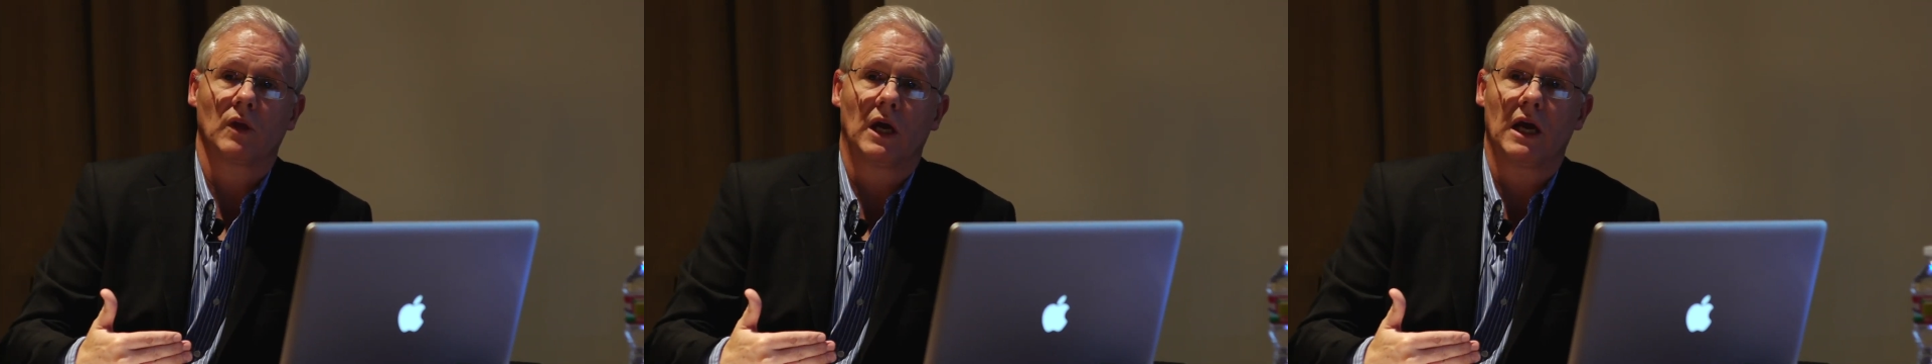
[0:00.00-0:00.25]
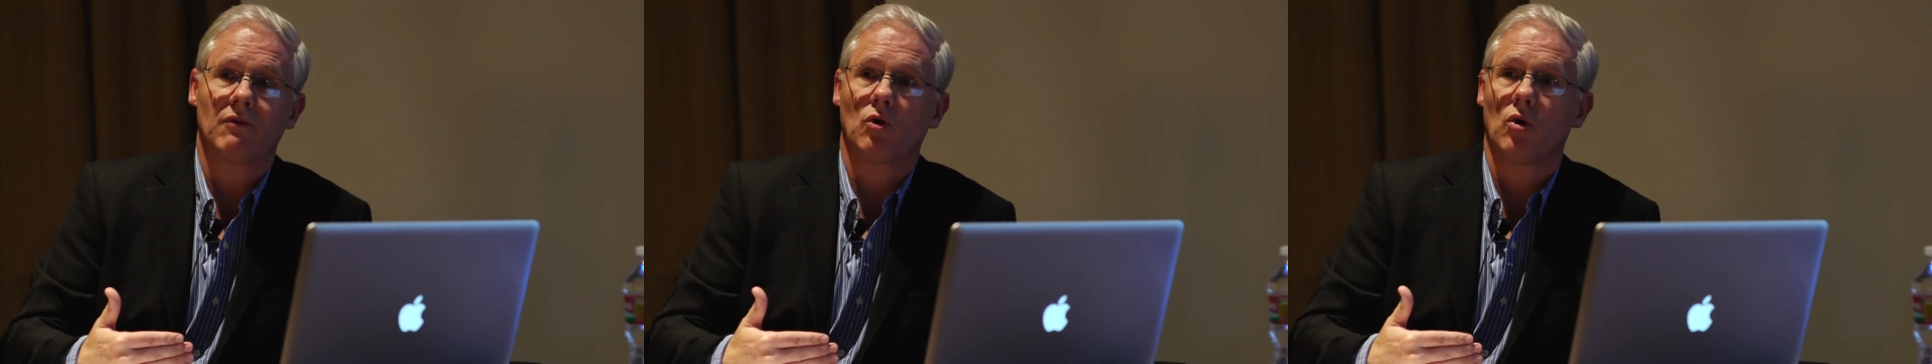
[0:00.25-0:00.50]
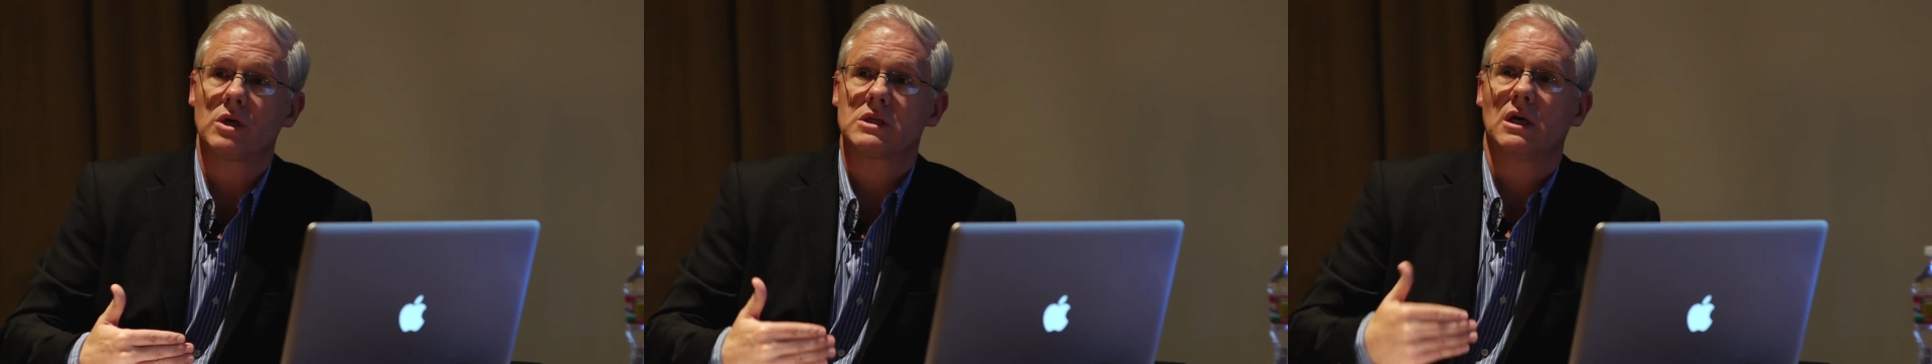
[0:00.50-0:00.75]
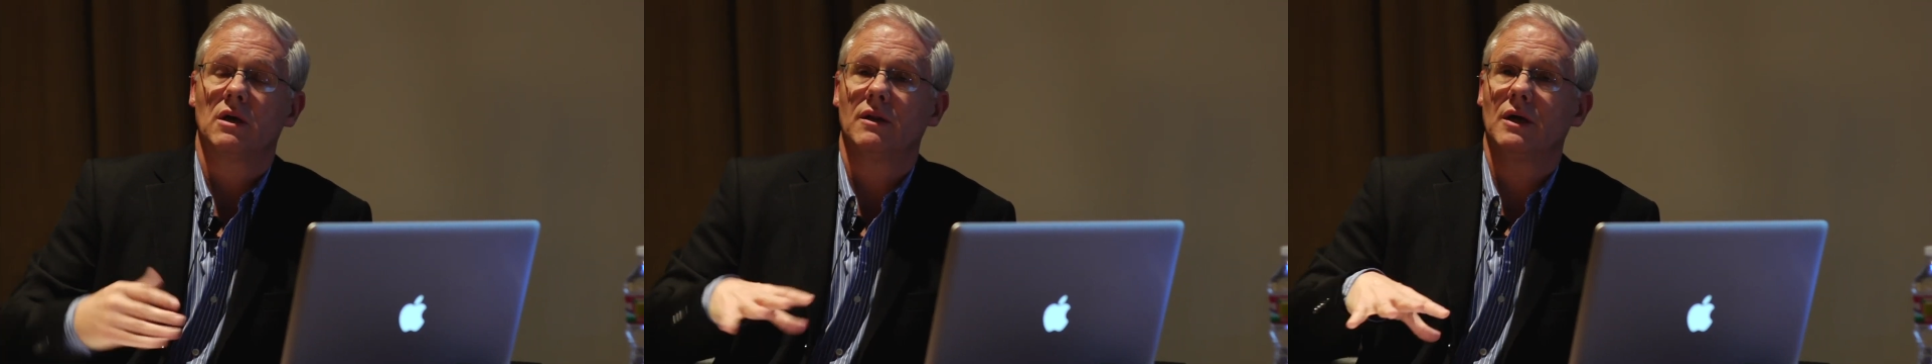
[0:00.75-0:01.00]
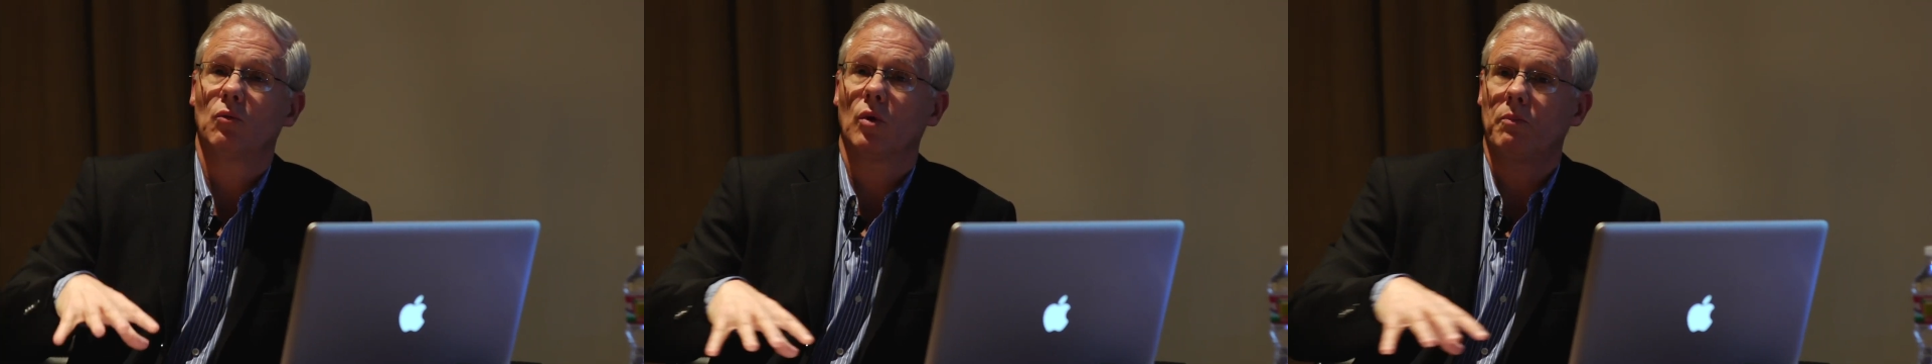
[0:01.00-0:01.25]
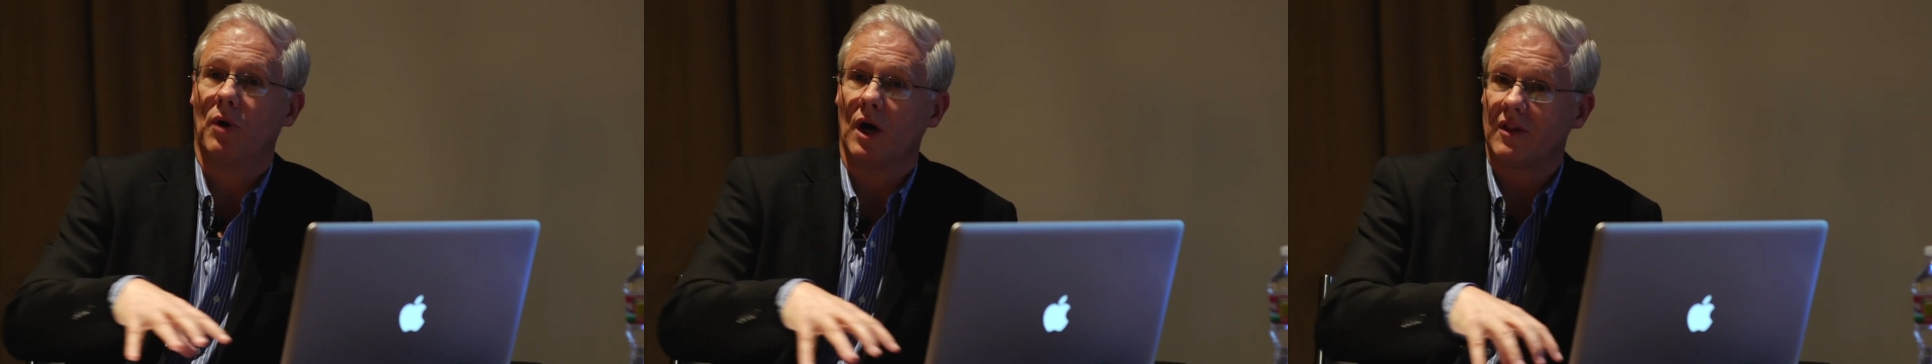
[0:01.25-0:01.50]
And of course, we're
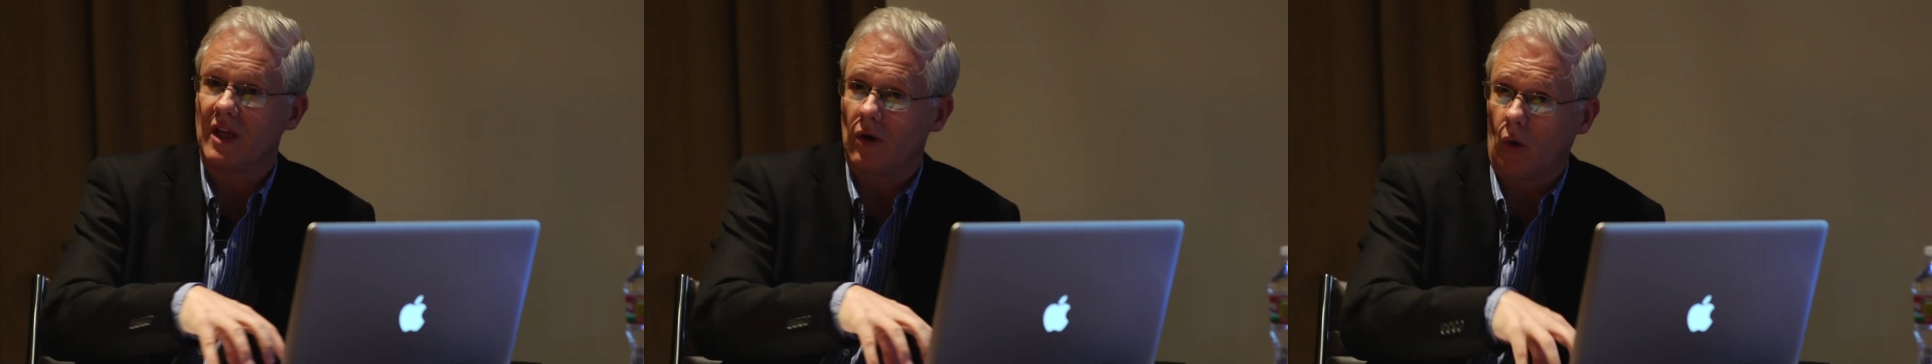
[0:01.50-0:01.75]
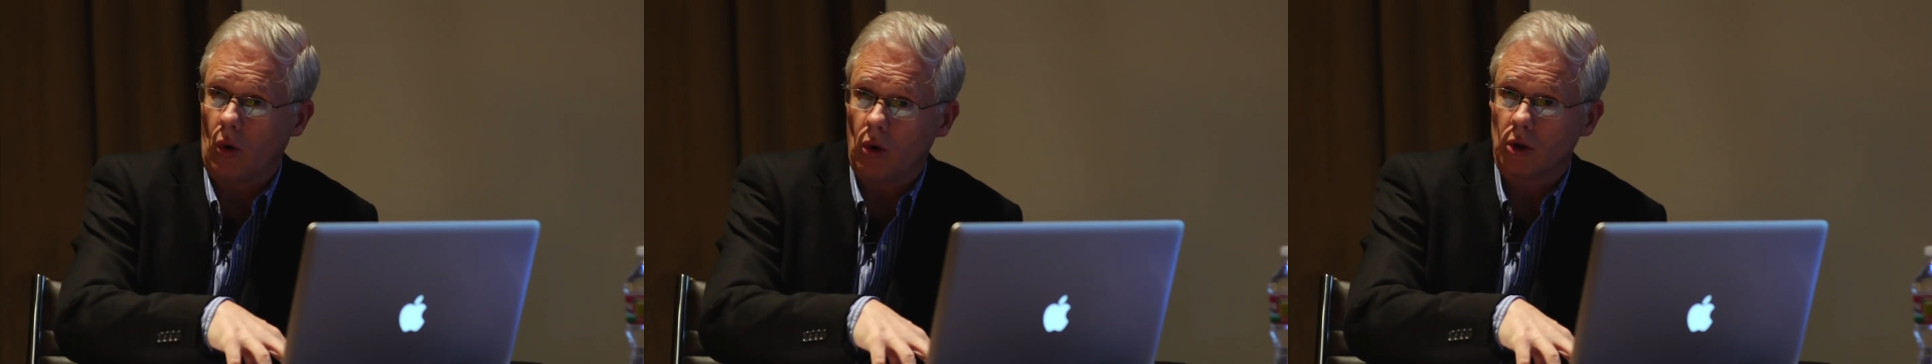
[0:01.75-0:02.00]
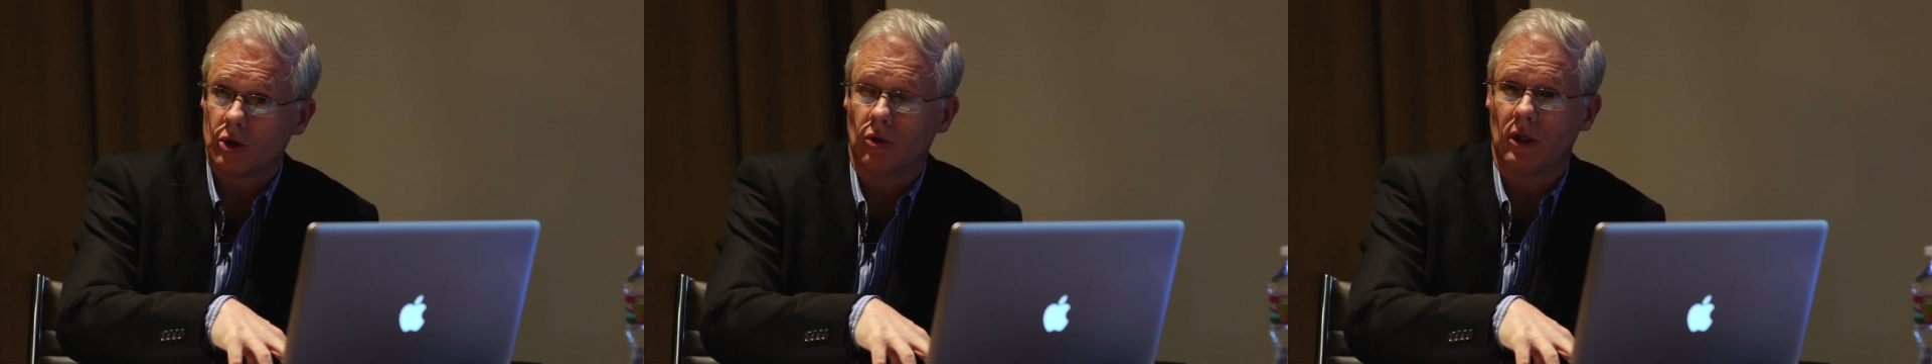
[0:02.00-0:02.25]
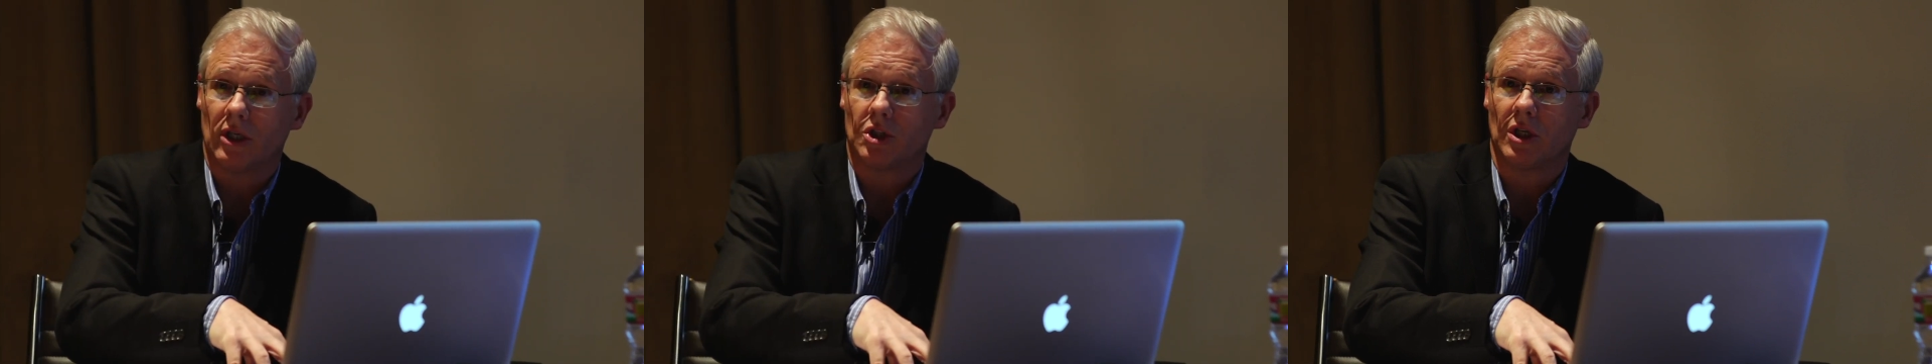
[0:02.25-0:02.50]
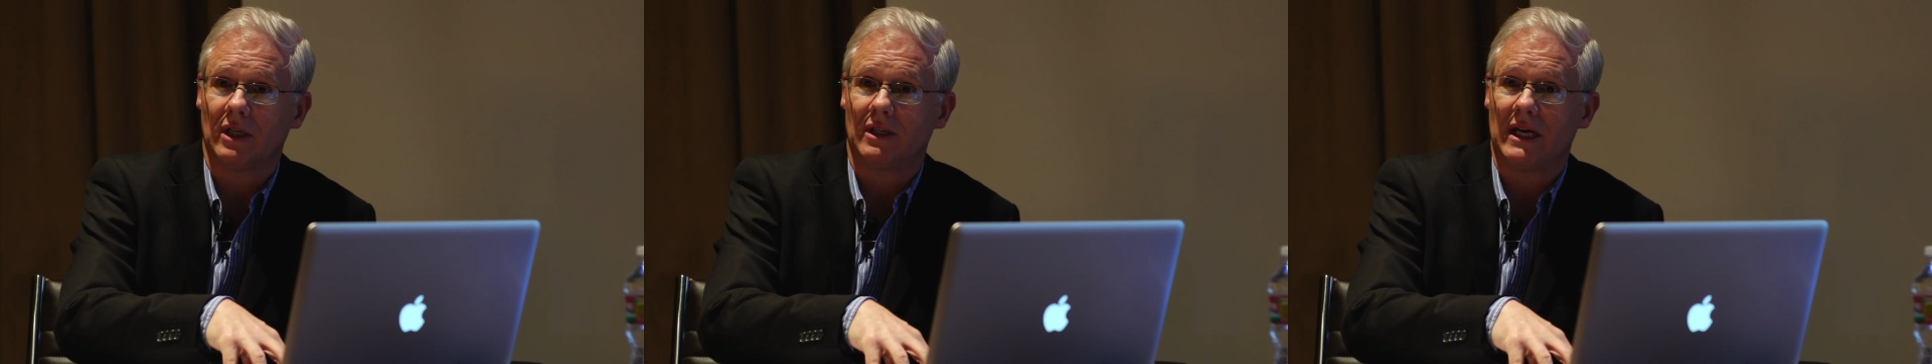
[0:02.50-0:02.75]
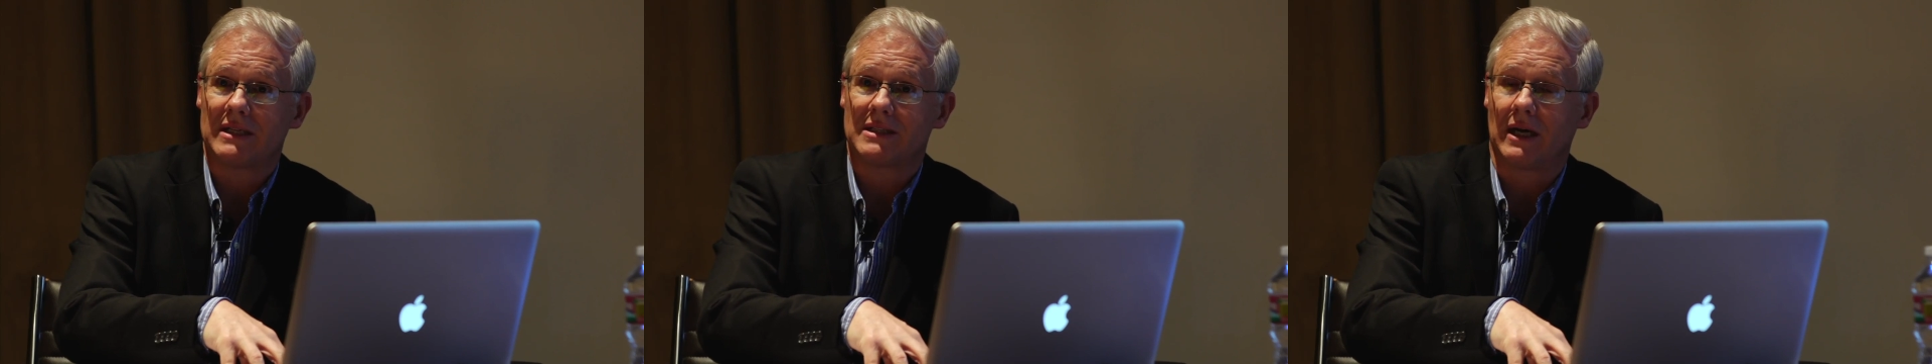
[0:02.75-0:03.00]
part of the oral tradition at
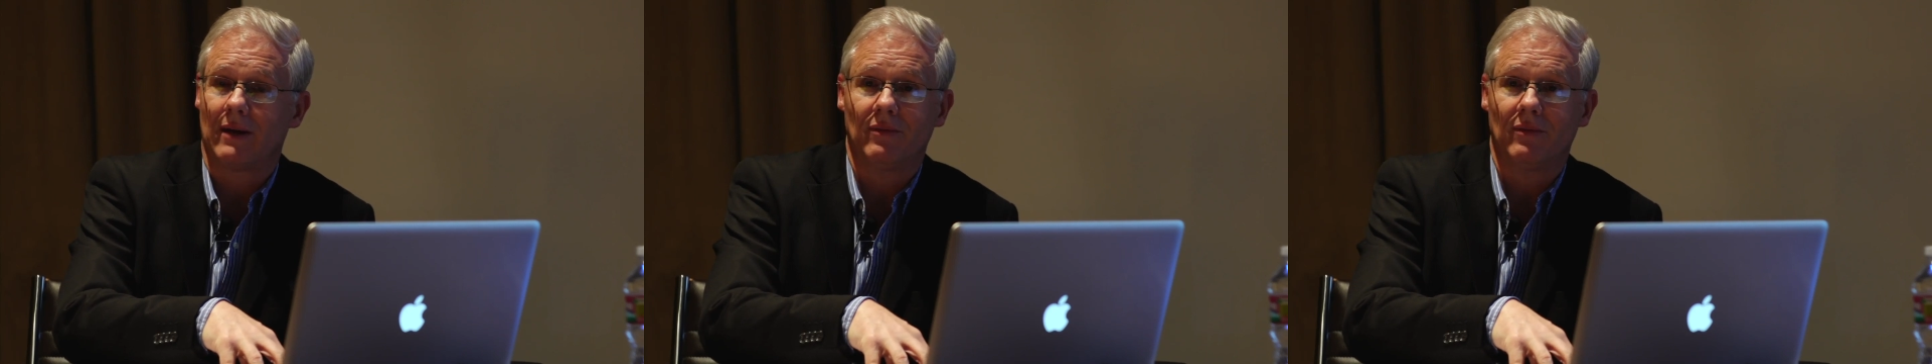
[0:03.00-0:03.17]
that time.